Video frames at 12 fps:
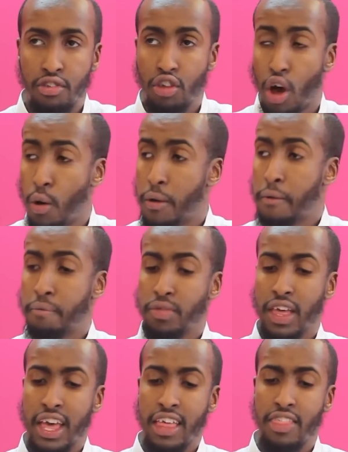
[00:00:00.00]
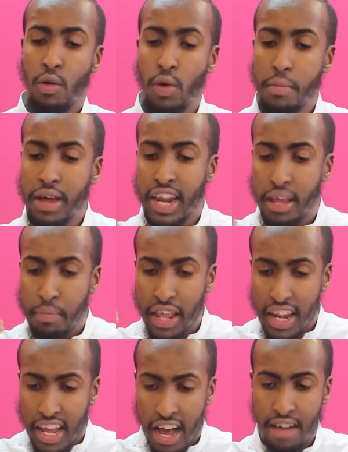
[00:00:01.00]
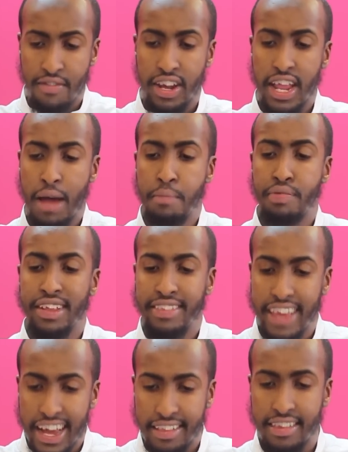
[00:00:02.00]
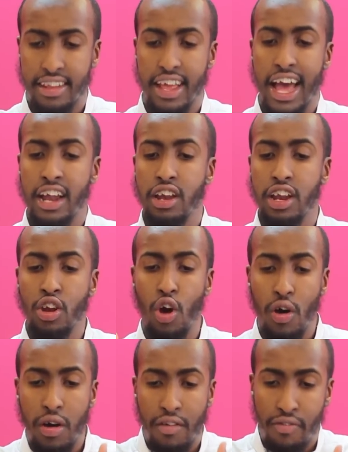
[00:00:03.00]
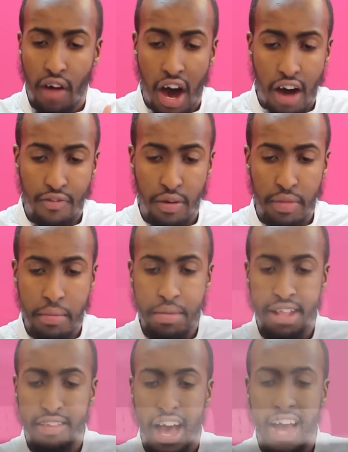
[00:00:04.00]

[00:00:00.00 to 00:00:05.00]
So the women being covered and protected and not far from the men's